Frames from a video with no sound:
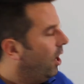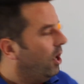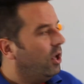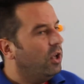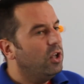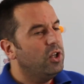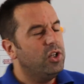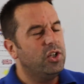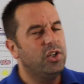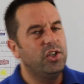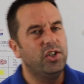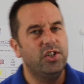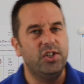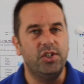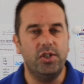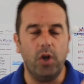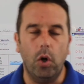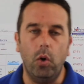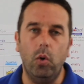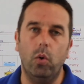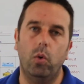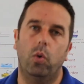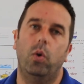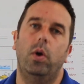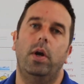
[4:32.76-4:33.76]

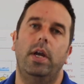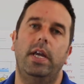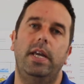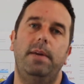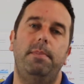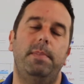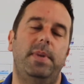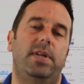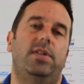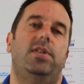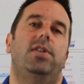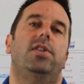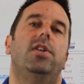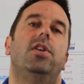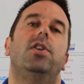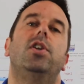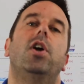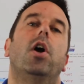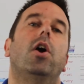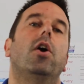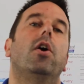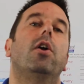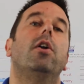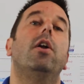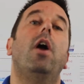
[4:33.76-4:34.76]
so he missed a
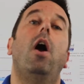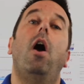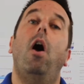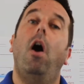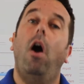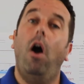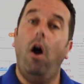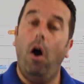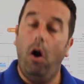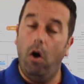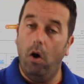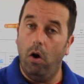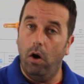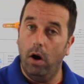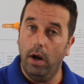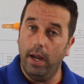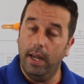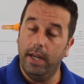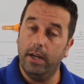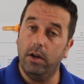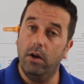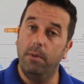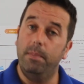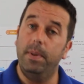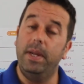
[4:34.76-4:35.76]
turn. Or
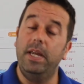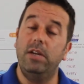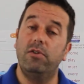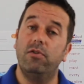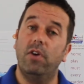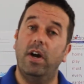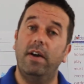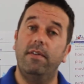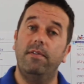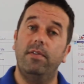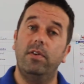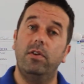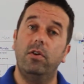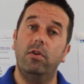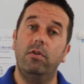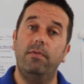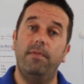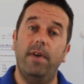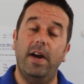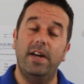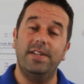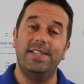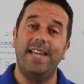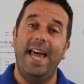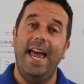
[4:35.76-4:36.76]
it could be he drives too
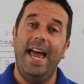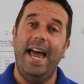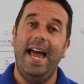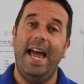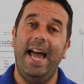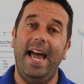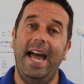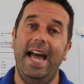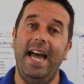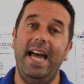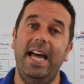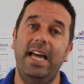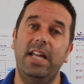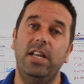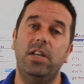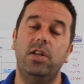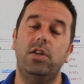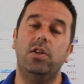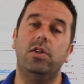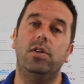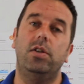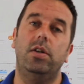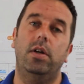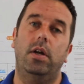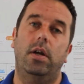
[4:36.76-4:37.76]
fast
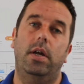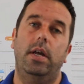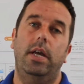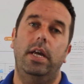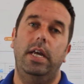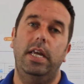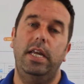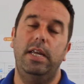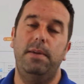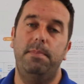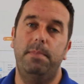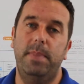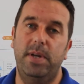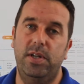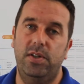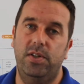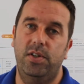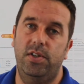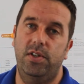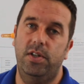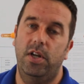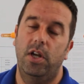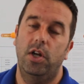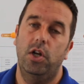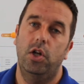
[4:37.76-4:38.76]
and he
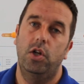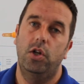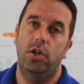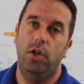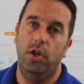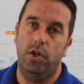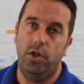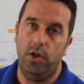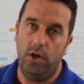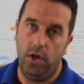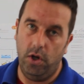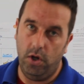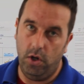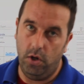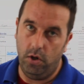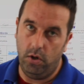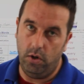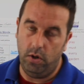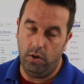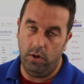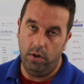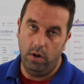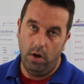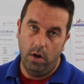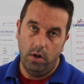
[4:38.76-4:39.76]
missed the
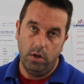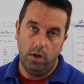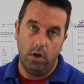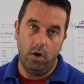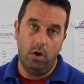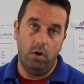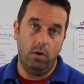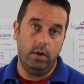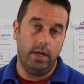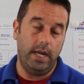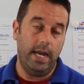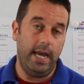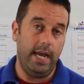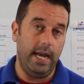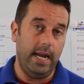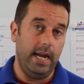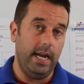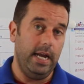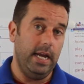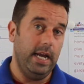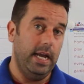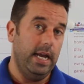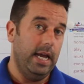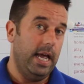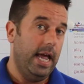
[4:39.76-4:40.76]
turn,
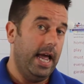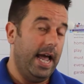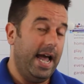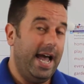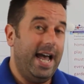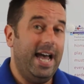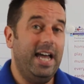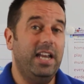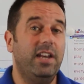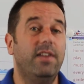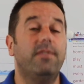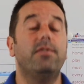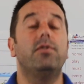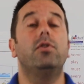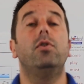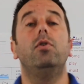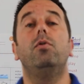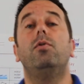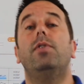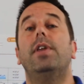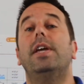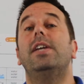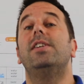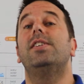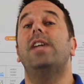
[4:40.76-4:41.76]
okay? And if 2
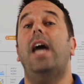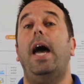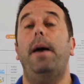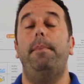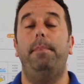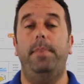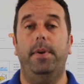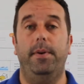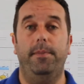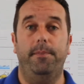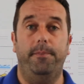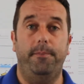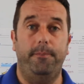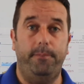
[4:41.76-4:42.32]
things happen,